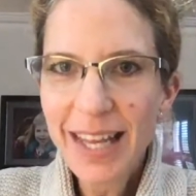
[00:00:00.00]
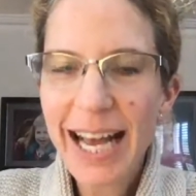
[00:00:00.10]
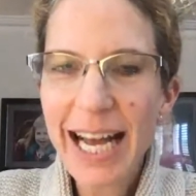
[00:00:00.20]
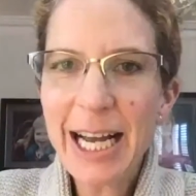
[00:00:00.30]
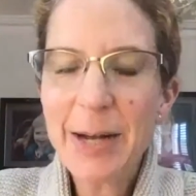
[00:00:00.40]

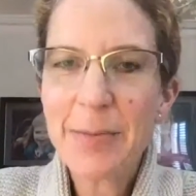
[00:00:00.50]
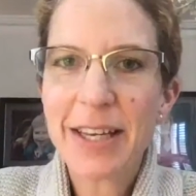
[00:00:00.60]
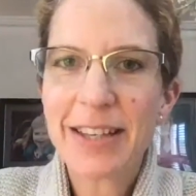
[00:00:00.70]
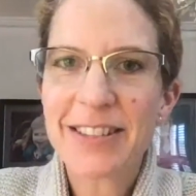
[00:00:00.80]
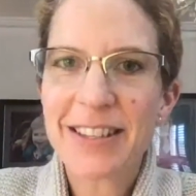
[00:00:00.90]
I'm
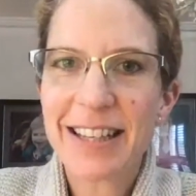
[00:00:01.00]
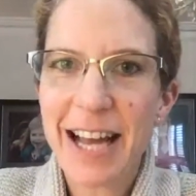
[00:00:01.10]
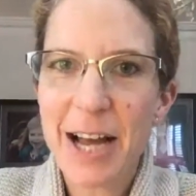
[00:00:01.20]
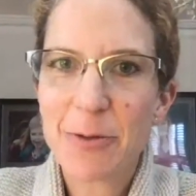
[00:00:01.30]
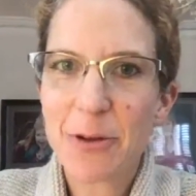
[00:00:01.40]

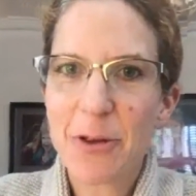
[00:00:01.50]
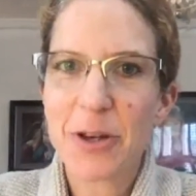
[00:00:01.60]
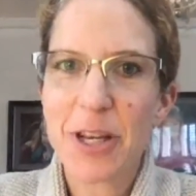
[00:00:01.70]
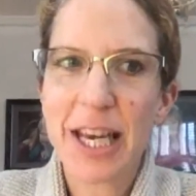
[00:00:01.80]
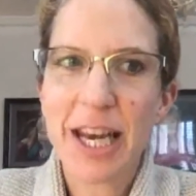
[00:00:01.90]
live with
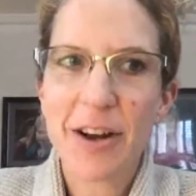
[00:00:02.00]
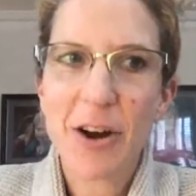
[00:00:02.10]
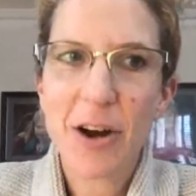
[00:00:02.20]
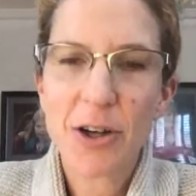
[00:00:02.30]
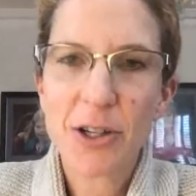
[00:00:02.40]
you here
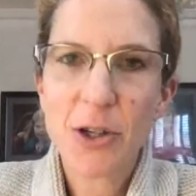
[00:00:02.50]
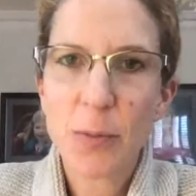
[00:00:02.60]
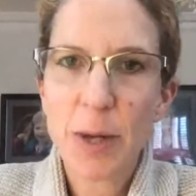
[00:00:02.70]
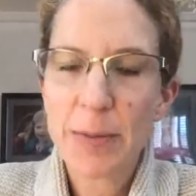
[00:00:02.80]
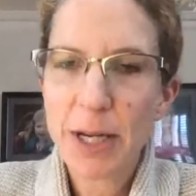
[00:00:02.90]
on Your
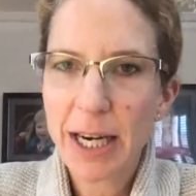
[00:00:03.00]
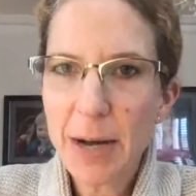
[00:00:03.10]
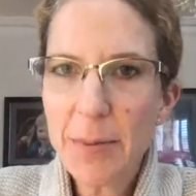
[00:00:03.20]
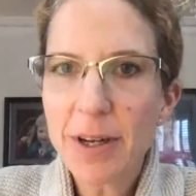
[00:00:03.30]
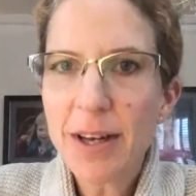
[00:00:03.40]
Baby
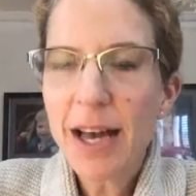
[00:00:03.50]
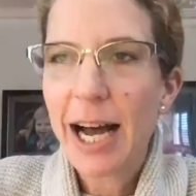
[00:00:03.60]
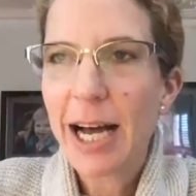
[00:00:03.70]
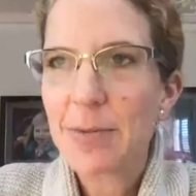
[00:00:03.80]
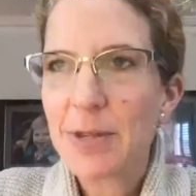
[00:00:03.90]
Club.
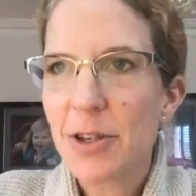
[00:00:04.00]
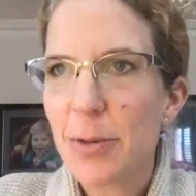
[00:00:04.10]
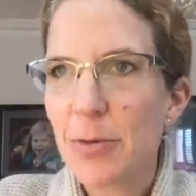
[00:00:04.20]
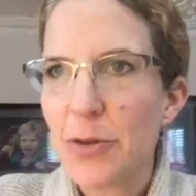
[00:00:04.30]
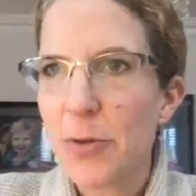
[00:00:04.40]
I'm sorry
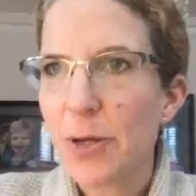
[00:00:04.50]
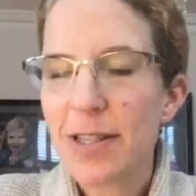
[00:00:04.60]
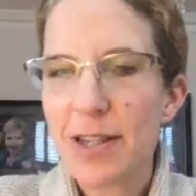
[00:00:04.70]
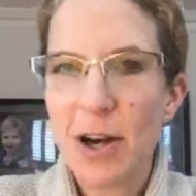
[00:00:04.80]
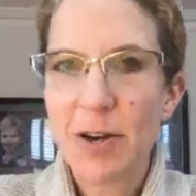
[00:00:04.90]
I'm a few
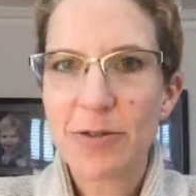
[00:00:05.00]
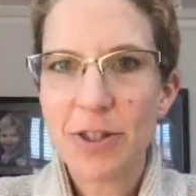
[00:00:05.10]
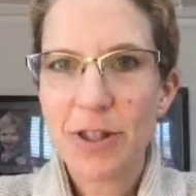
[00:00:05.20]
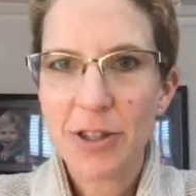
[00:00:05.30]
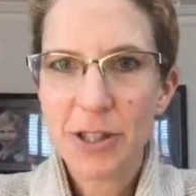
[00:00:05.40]
minutes
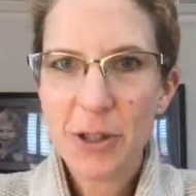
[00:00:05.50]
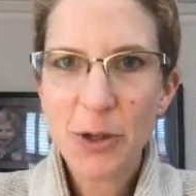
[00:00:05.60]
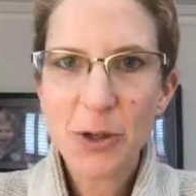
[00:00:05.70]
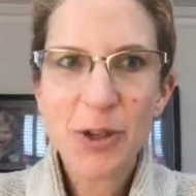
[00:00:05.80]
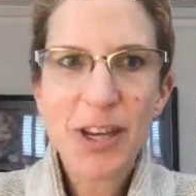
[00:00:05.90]
after
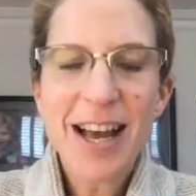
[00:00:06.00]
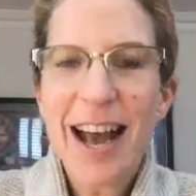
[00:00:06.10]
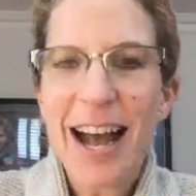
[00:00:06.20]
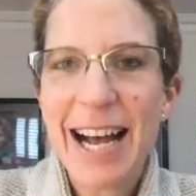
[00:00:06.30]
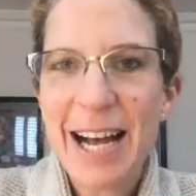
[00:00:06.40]
2,
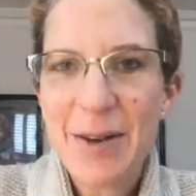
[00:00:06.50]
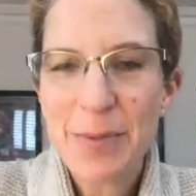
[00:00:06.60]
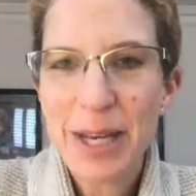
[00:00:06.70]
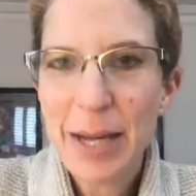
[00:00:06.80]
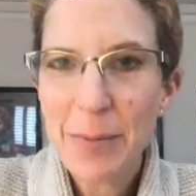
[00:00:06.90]

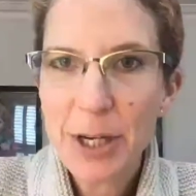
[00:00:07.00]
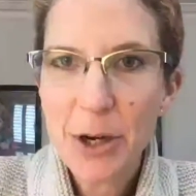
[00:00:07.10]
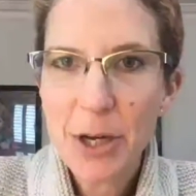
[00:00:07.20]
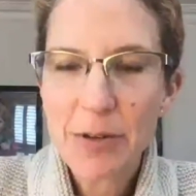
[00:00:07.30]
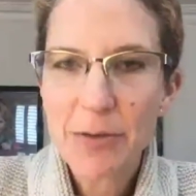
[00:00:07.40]
but let me
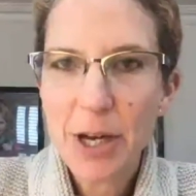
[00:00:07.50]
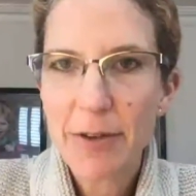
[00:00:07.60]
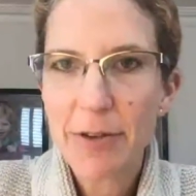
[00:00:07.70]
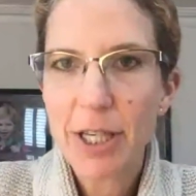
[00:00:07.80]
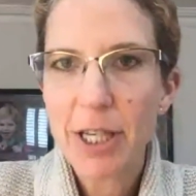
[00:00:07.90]
know if you
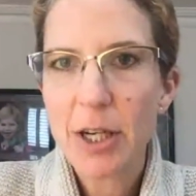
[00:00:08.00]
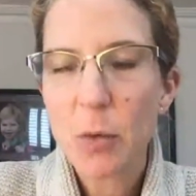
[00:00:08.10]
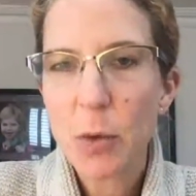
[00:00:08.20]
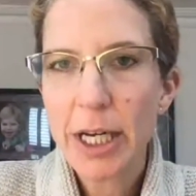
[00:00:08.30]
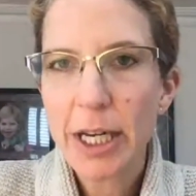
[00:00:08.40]
have any
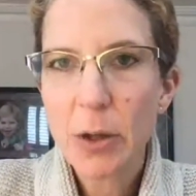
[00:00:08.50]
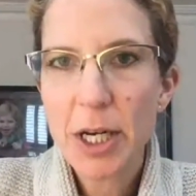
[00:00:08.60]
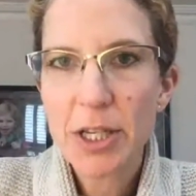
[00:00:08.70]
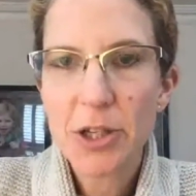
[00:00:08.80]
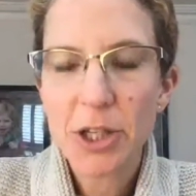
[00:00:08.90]
weaning
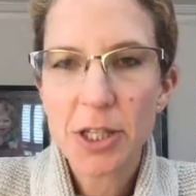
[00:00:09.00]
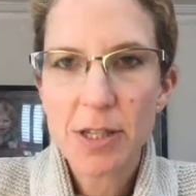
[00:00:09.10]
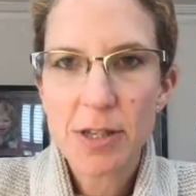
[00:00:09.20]
questions.